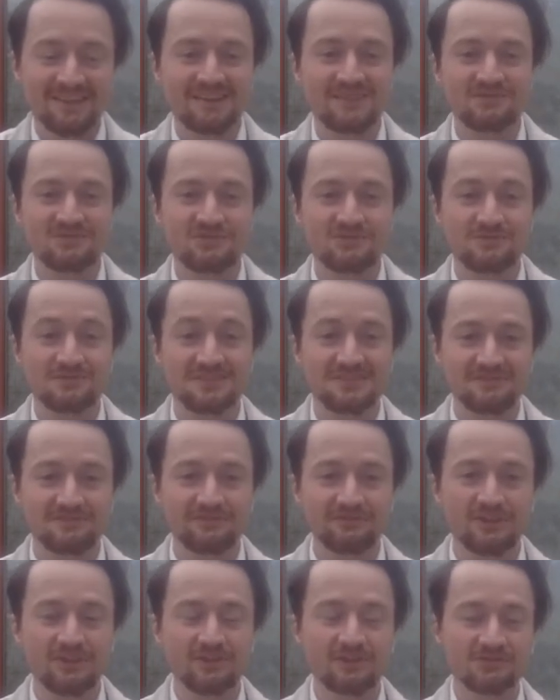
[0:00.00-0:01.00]
gives you this
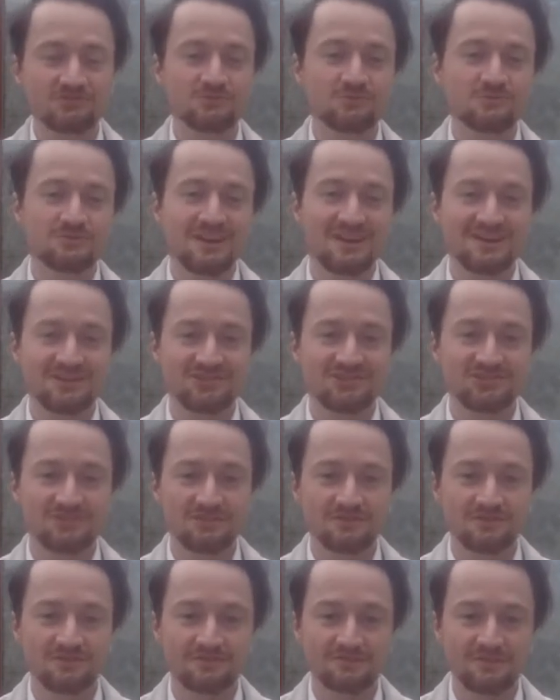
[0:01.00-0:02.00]
virtual
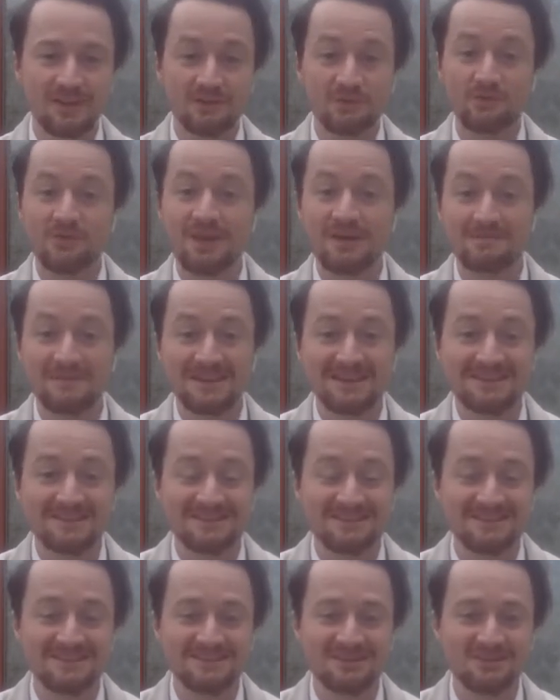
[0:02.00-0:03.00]
touch. And all that
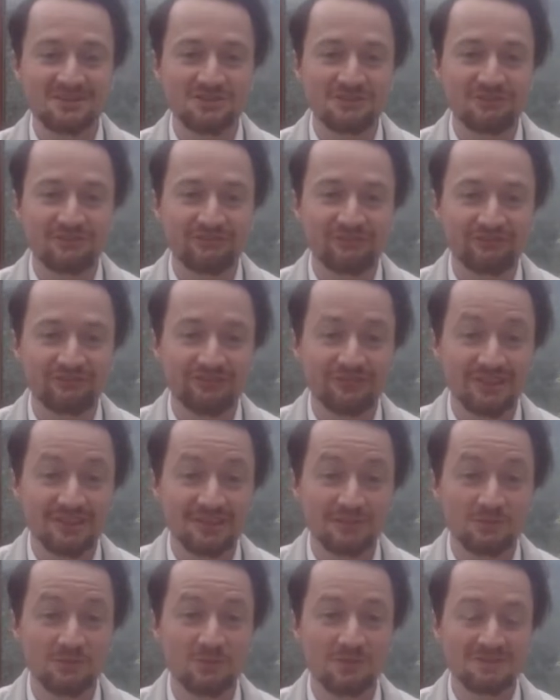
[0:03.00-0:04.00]
means is that you can
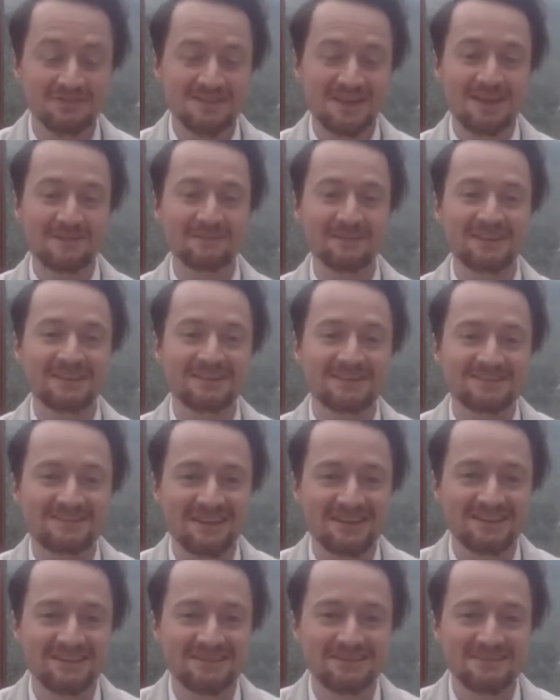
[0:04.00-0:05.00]
feel what's happening
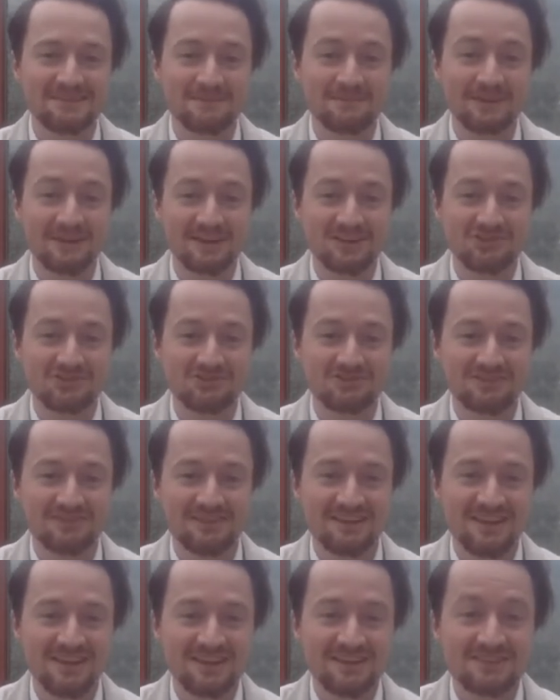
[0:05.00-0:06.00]
inside the simulation.
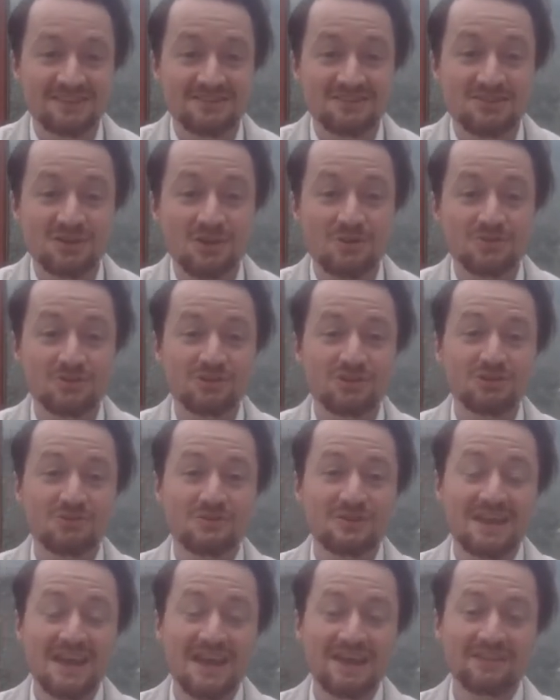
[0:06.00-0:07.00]
So you
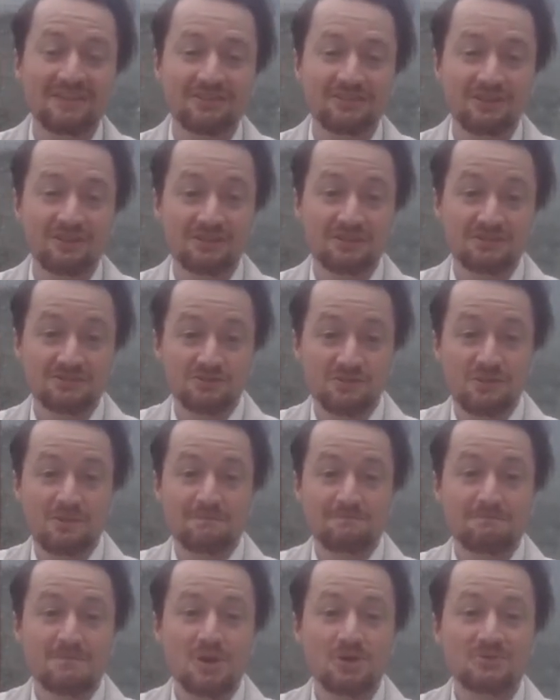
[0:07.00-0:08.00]
get the sort of
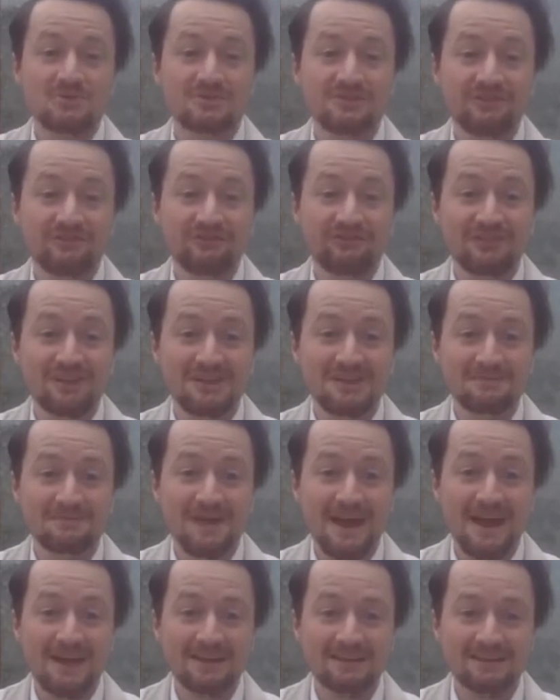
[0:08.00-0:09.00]
motor
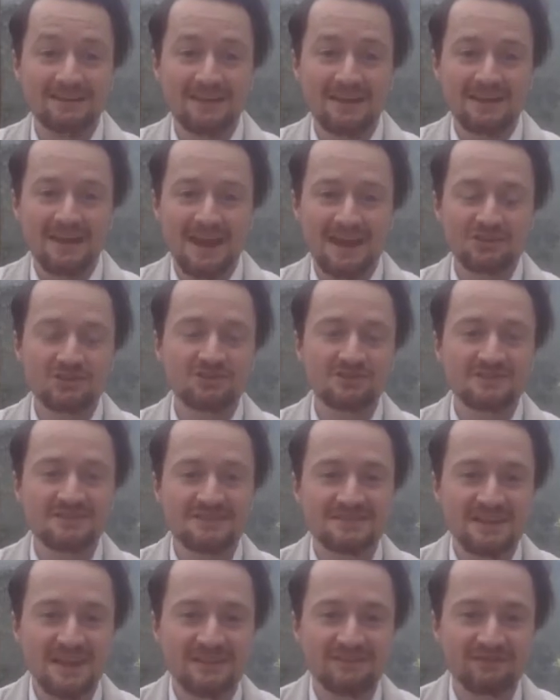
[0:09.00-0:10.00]
feedback and you can
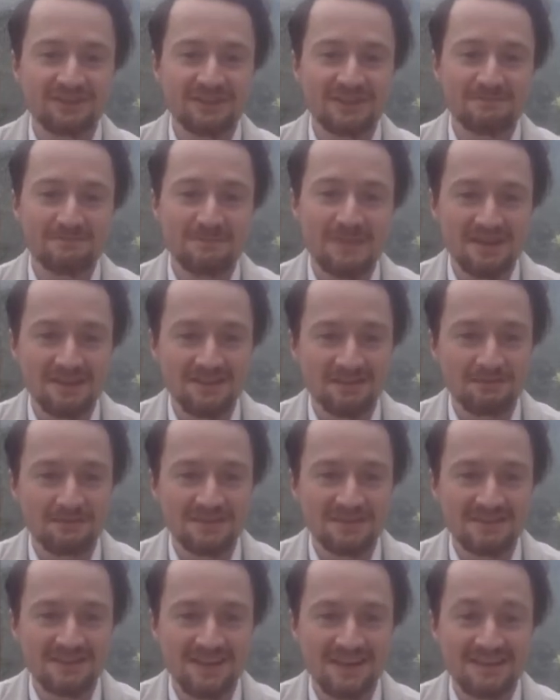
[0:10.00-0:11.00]
safely make
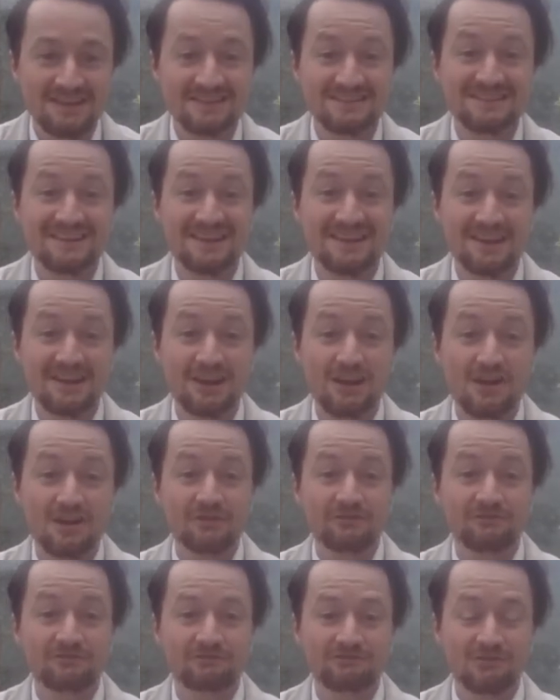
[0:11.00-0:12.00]
mistakes and
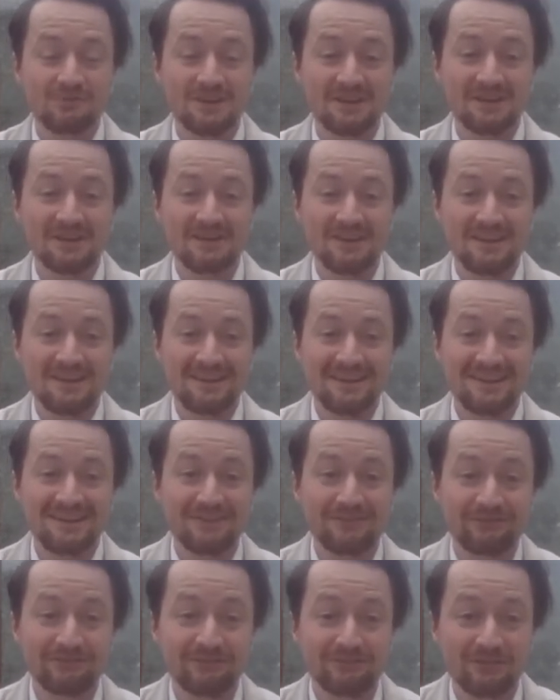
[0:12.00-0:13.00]
learn from it in
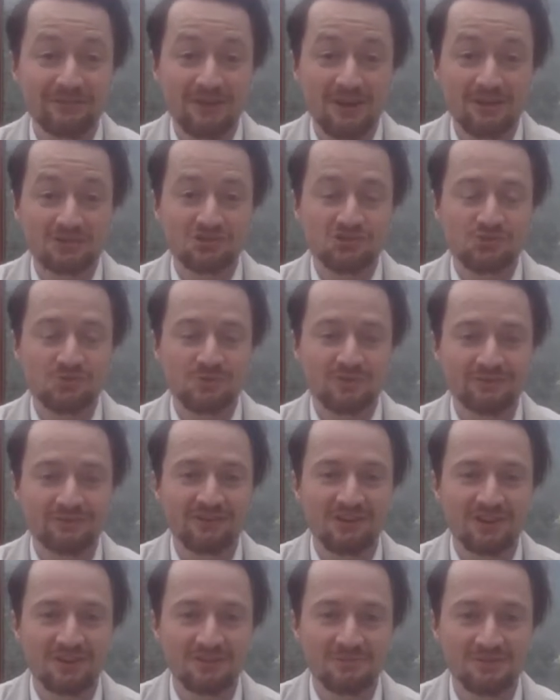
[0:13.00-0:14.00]
a virtual
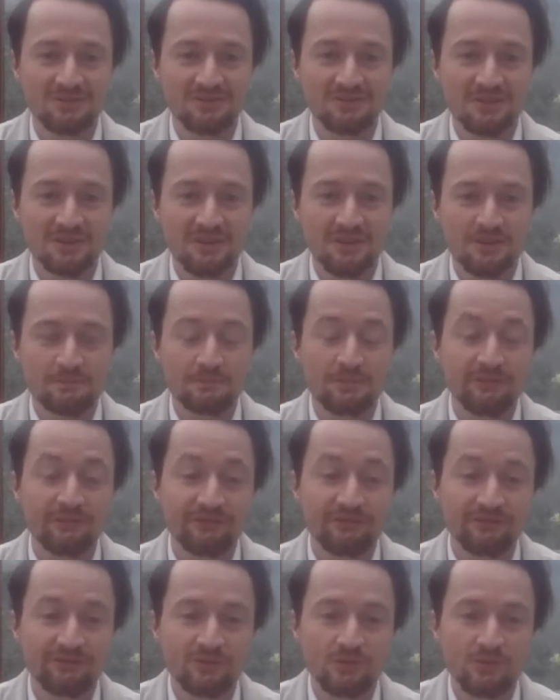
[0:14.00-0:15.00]
environment
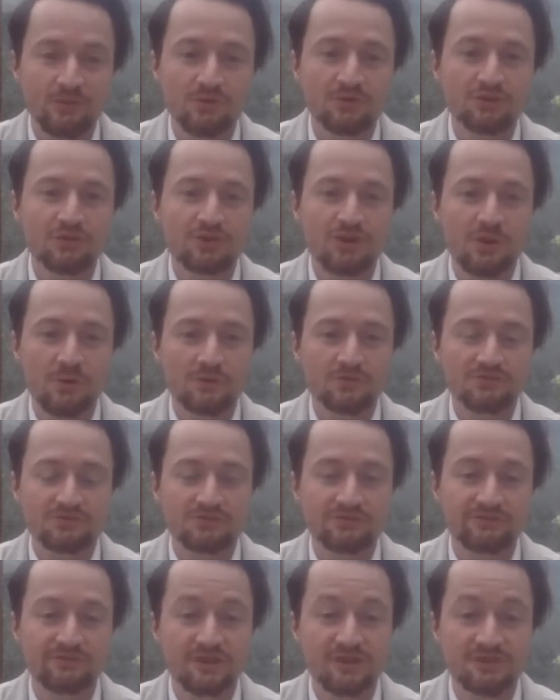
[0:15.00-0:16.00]
before you go on to
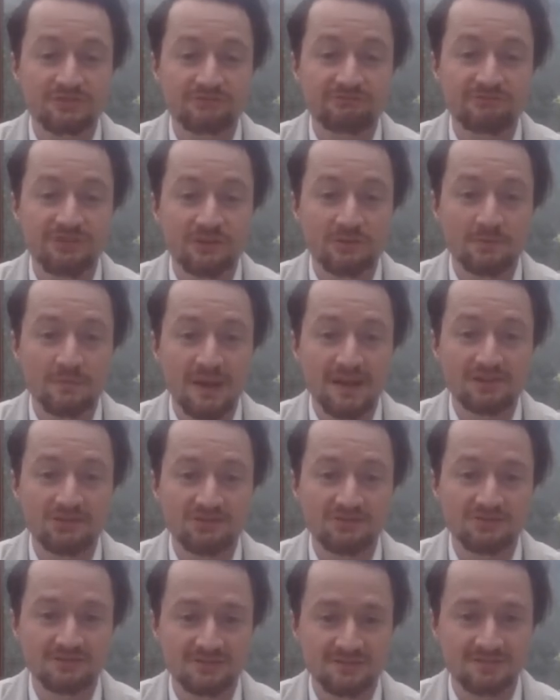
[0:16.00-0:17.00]
your first real
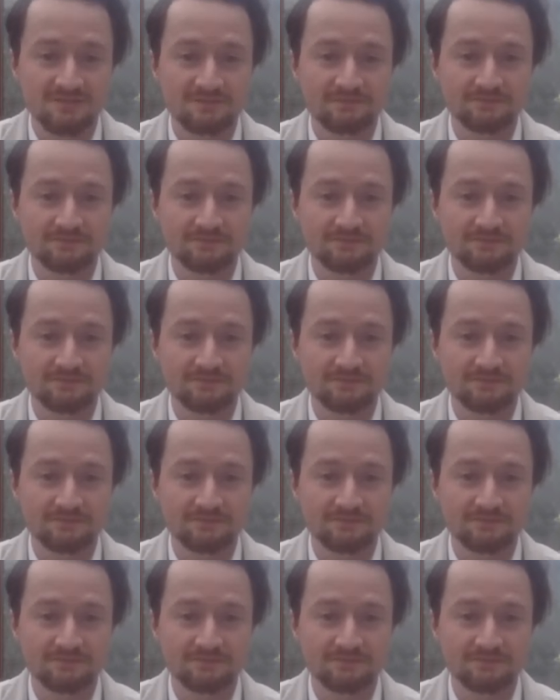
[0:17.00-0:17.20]
patients.